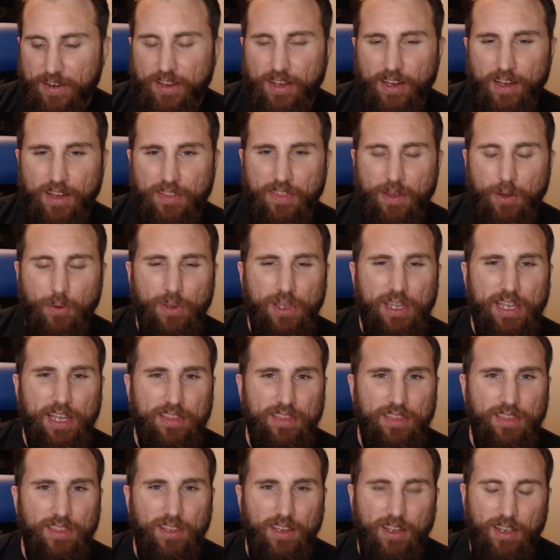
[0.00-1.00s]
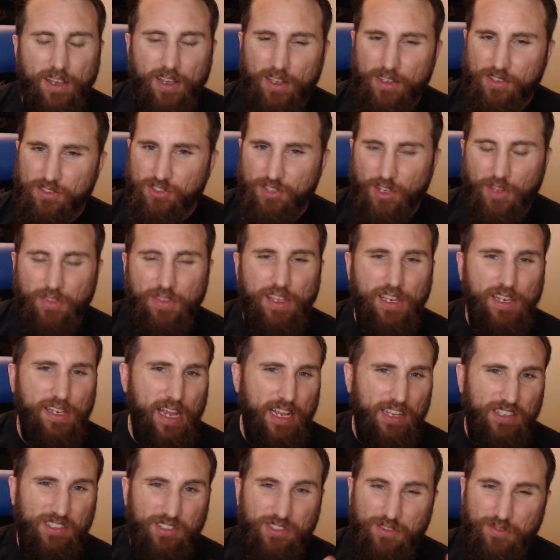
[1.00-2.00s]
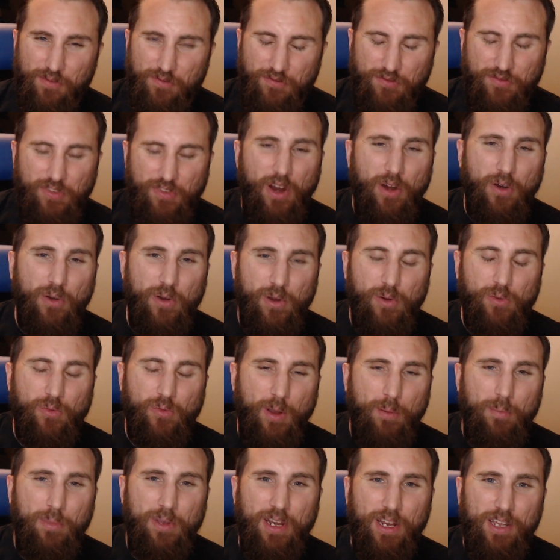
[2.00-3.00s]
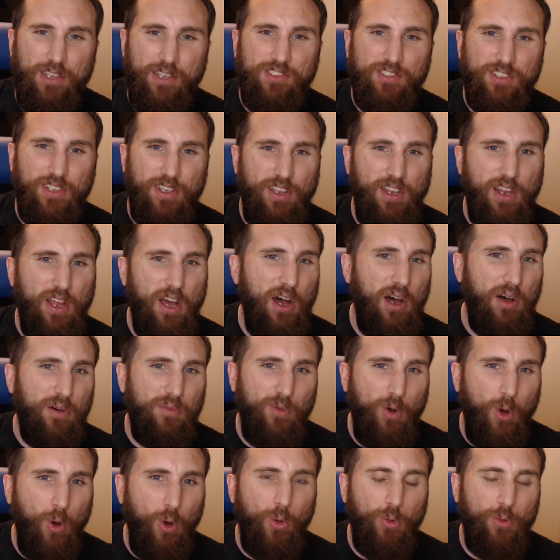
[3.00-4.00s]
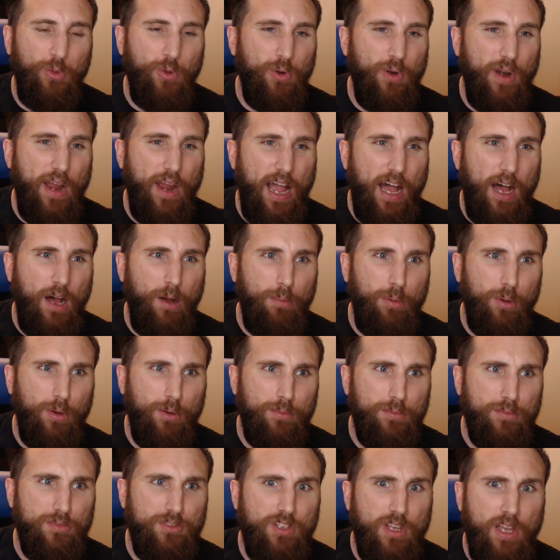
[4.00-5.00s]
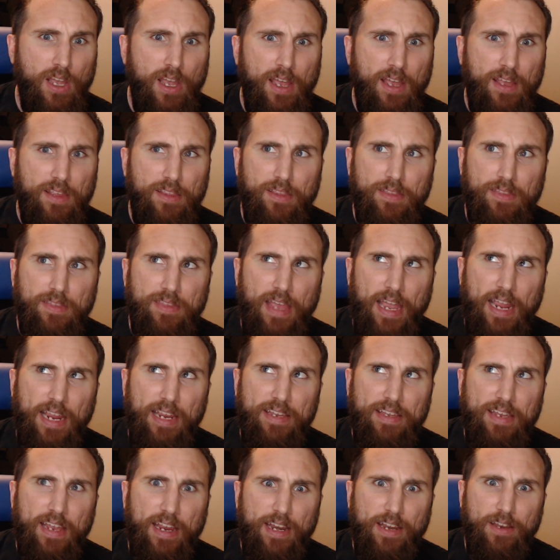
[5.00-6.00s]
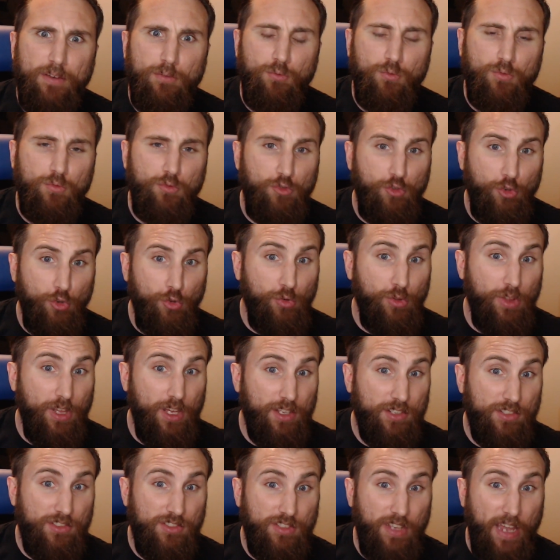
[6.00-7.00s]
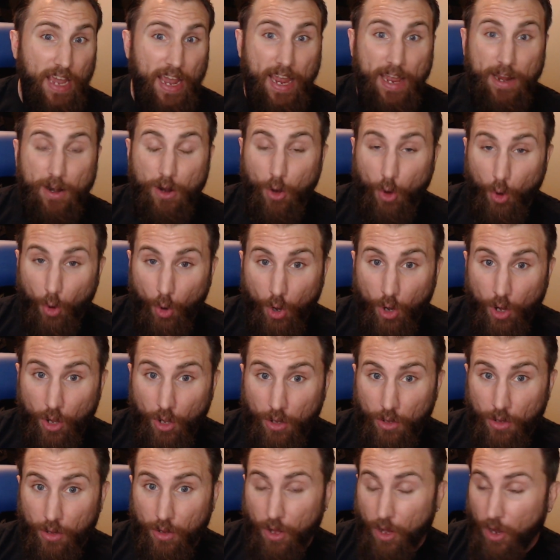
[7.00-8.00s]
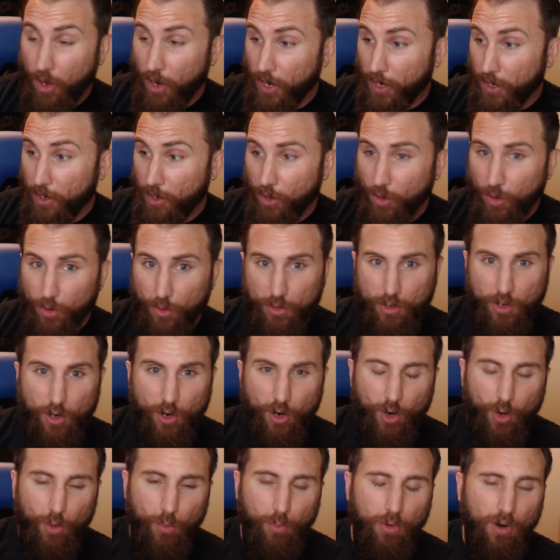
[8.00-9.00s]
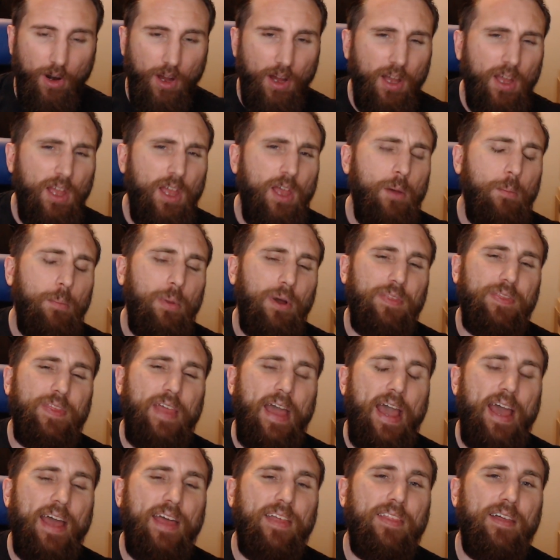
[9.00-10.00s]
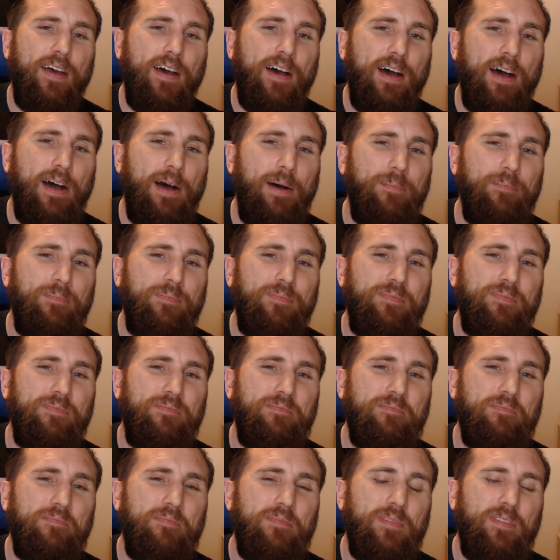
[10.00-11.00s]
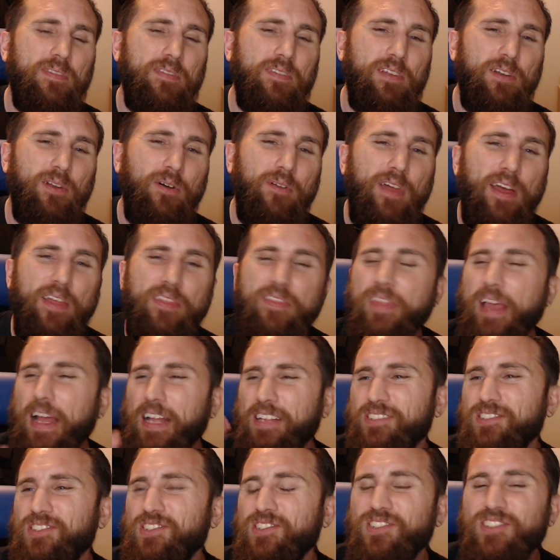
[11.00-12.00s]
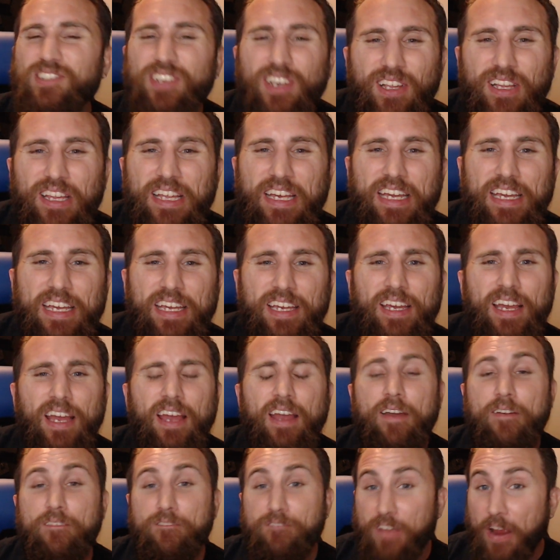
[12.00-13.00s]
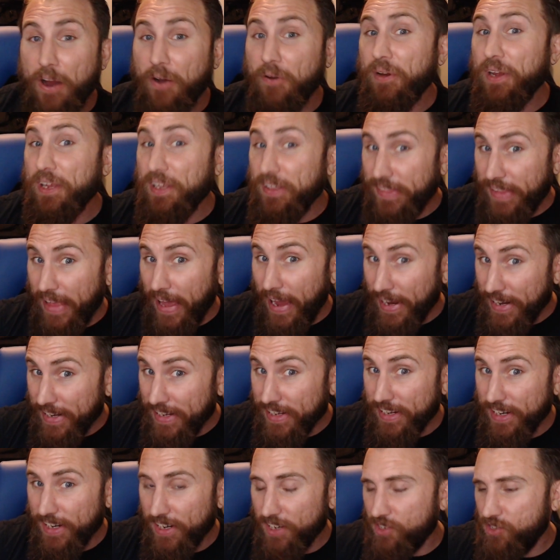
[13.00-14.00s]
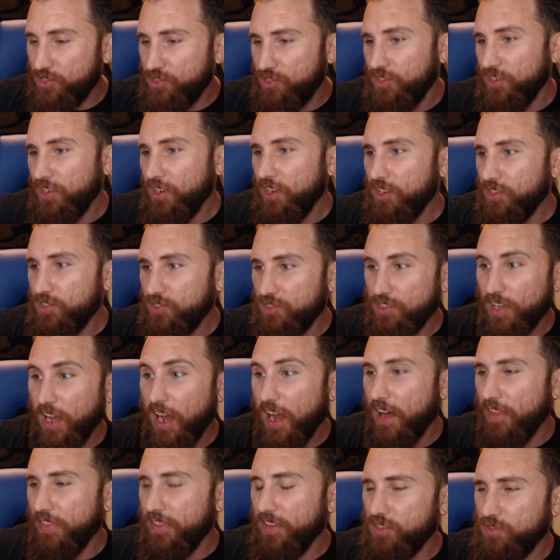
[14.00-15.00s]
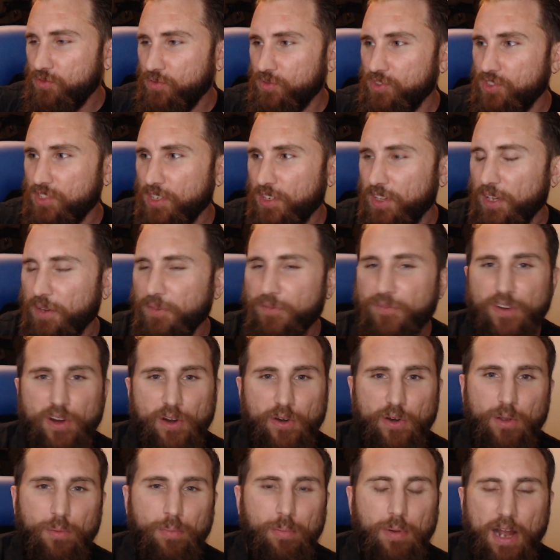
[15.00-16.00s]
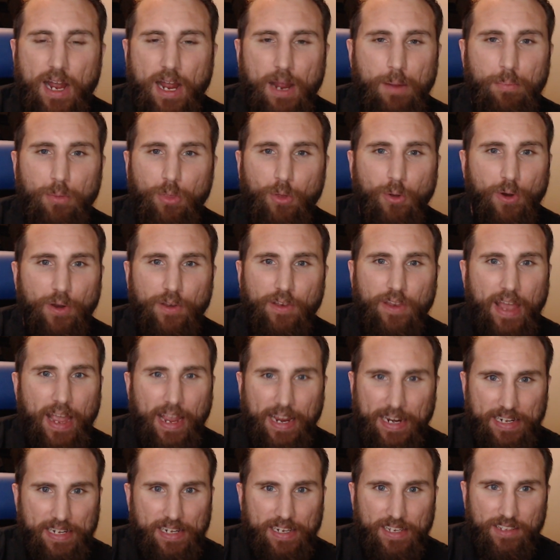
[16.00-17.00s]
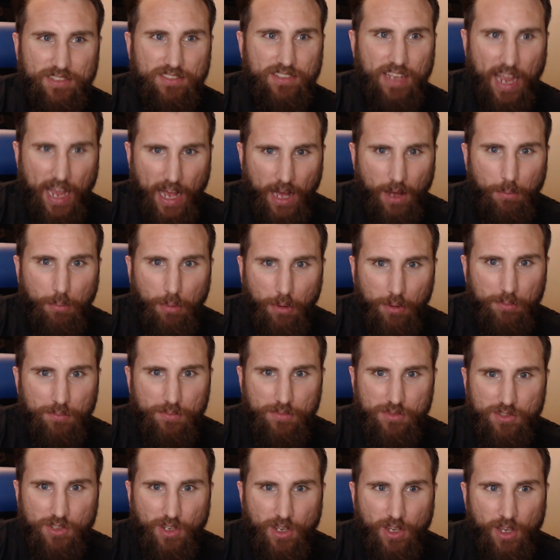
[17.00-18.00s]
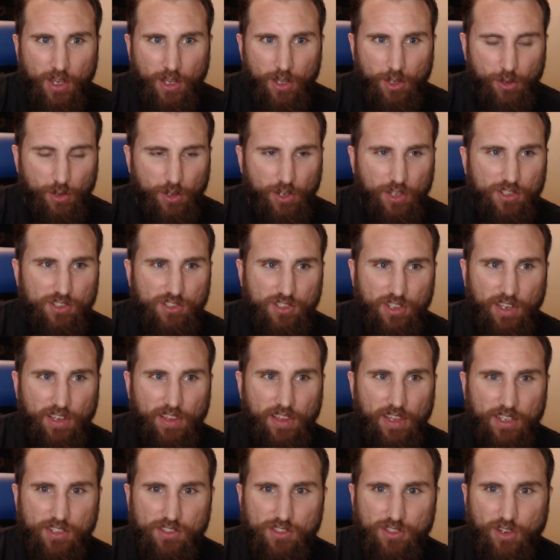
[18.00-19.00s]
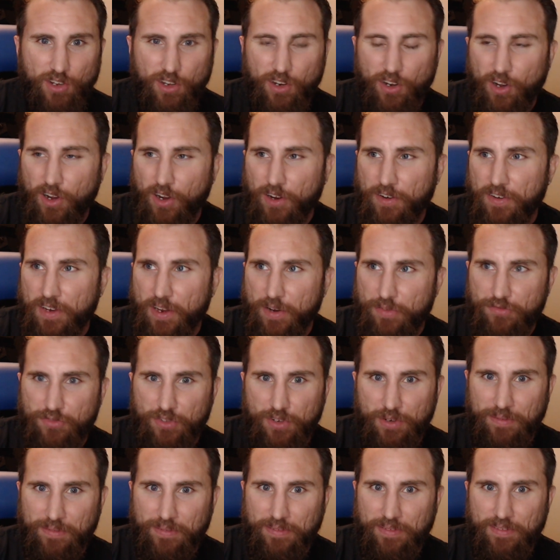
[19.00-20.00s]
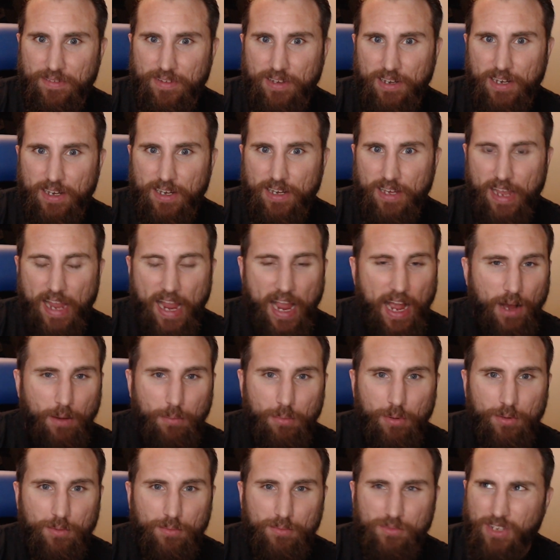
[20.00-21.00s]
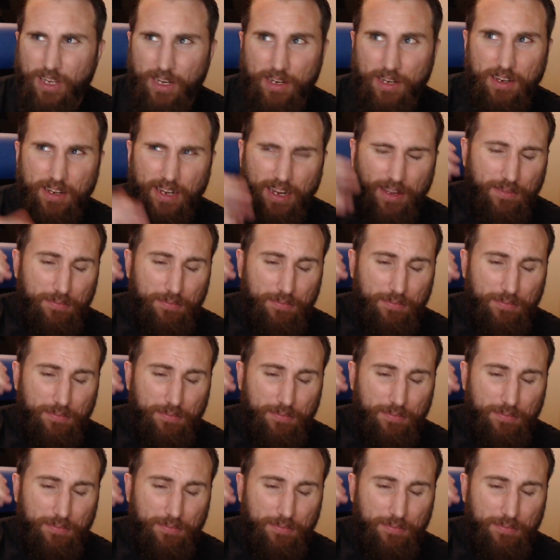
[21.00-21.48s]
then we get something that's very reminiscent of older albums. They didn't do this at all on Gold Cobra, but that you know, that silly, very 90-ish style. This was something very popular on 90s albums. You could see this on different albums like